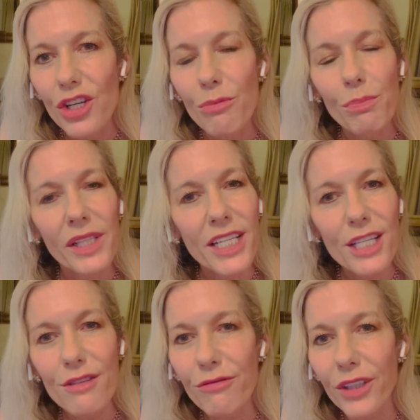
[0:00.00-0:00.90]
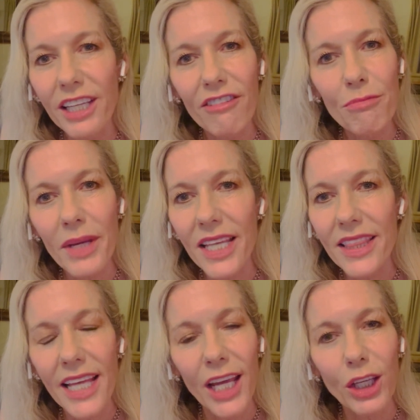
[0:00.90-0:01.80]
Please forgive me and
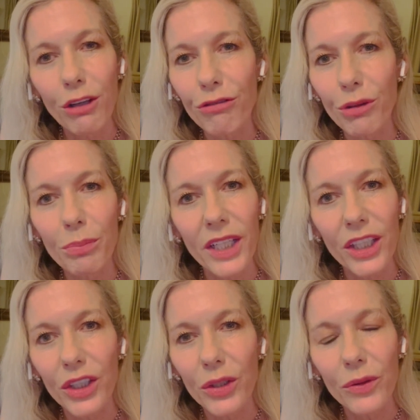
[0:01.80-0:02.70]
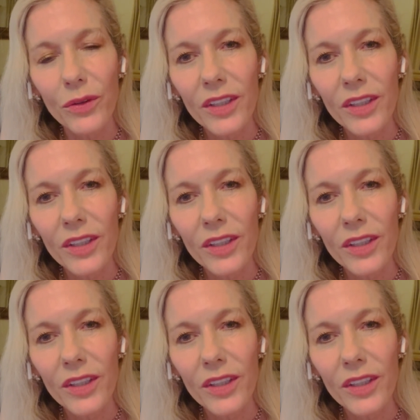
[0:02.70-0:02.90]
thank you for being you.